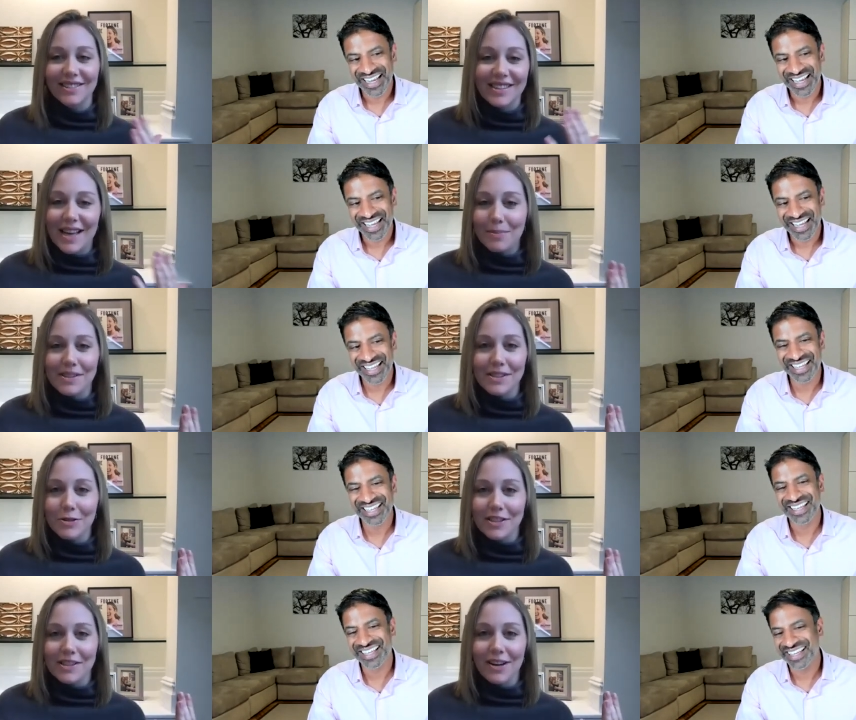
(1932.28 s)
Speaker 1: This happens
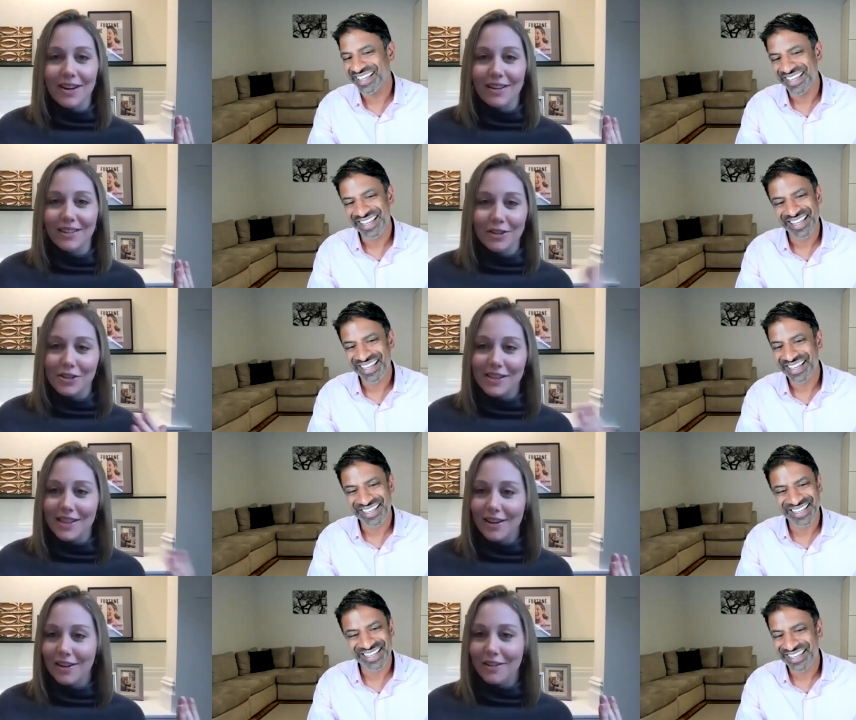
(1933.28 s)
to us all. You're
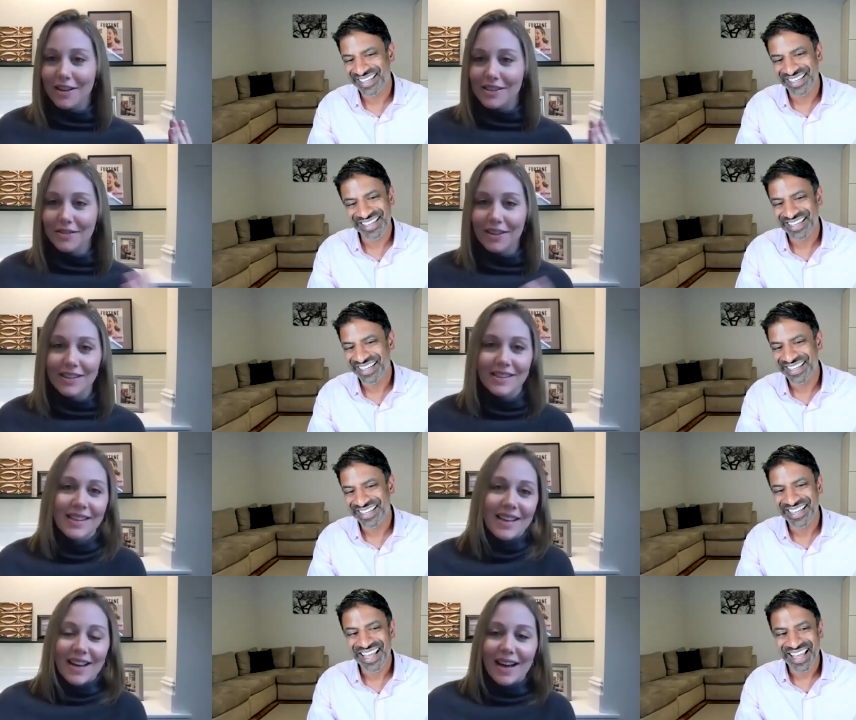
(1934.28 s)
just like all the rest of us.
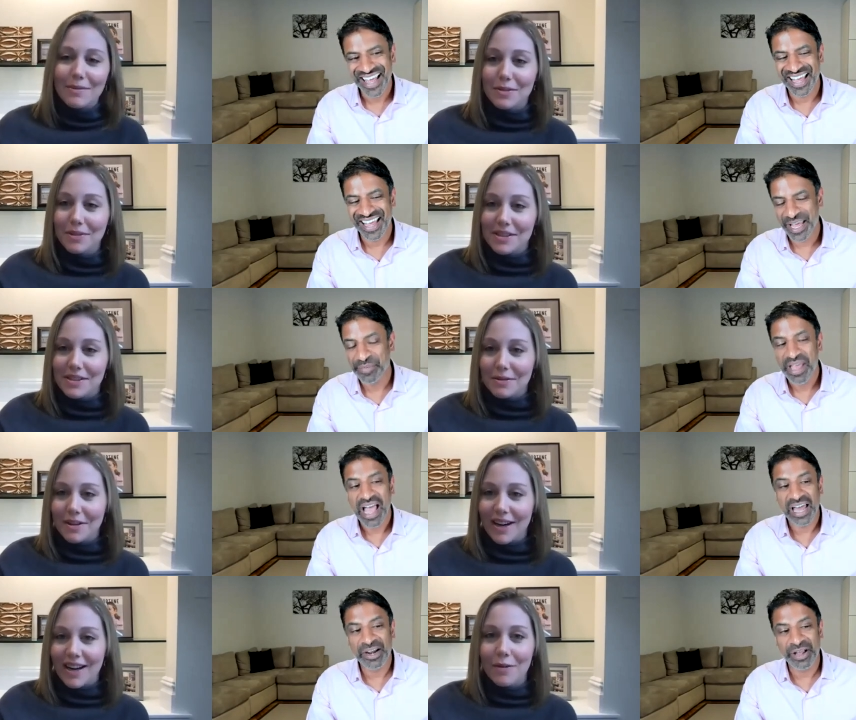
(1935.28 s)
Speaker 2: So I don't
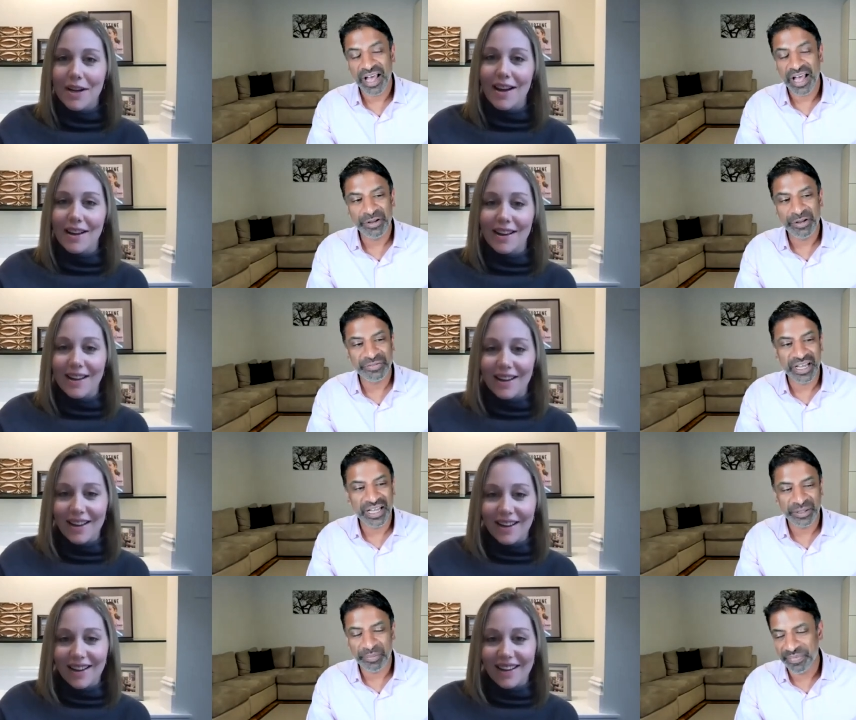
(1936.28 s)
know if you
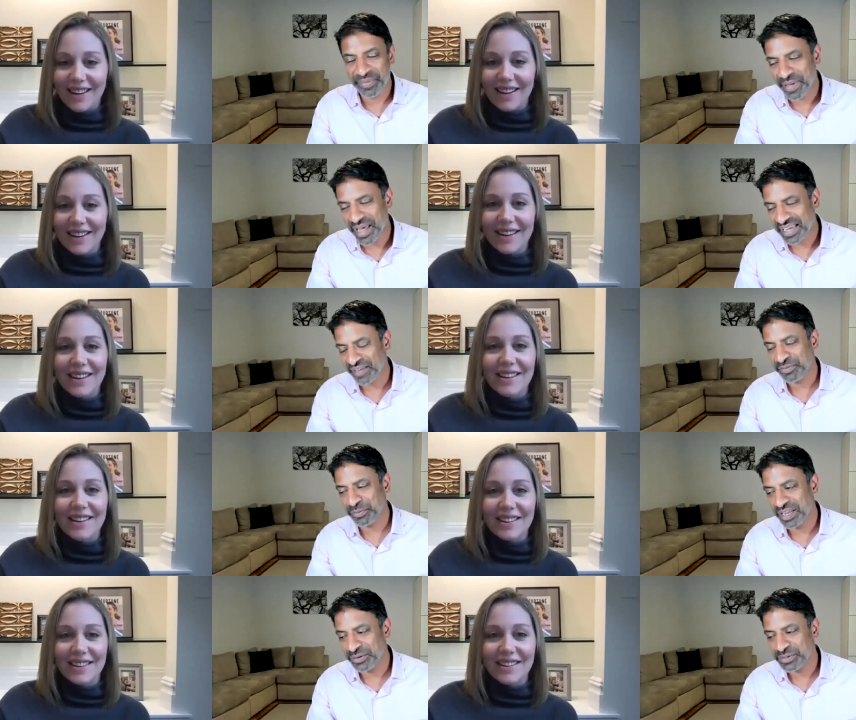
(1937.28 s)
got the back
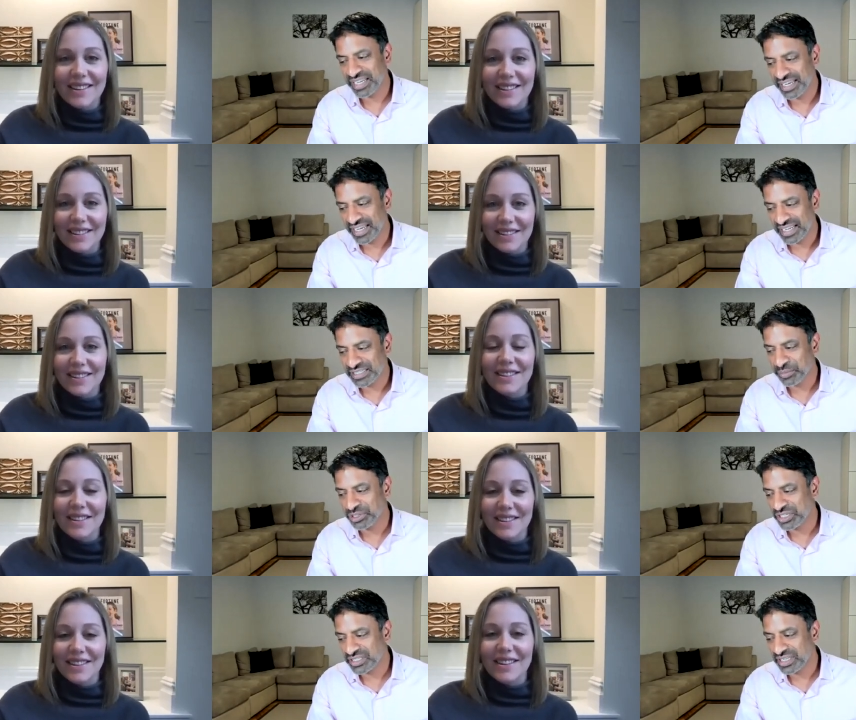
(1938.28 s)
half of what I was saying,
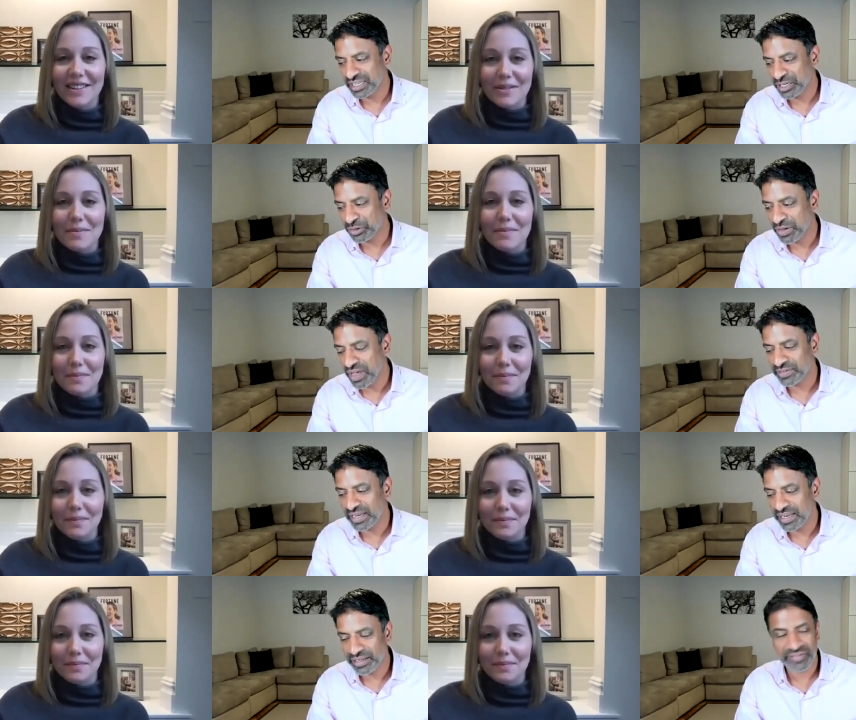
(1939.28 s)
Alyson, but just that, you have
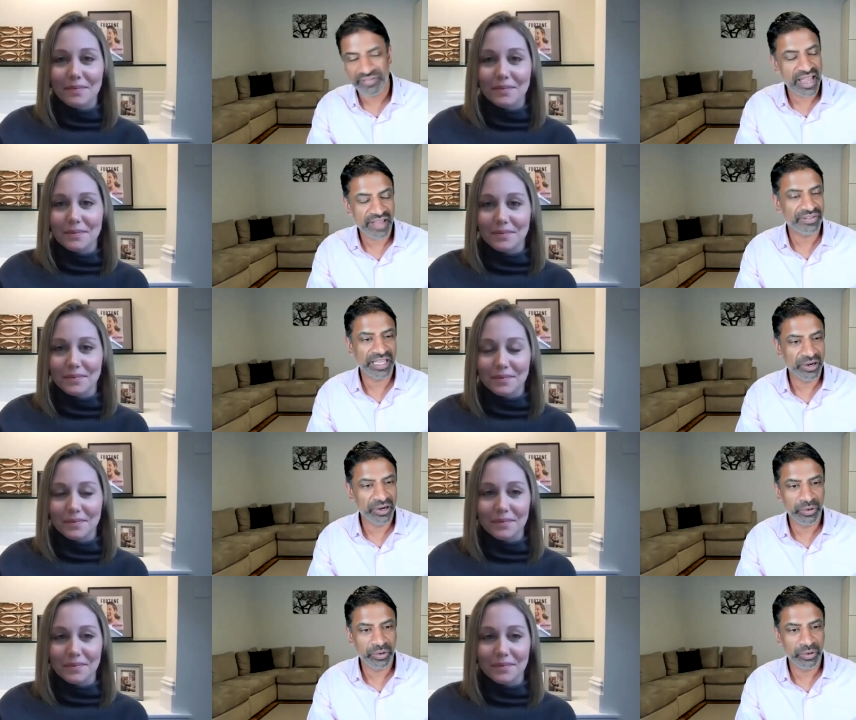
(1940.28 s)
to navigate an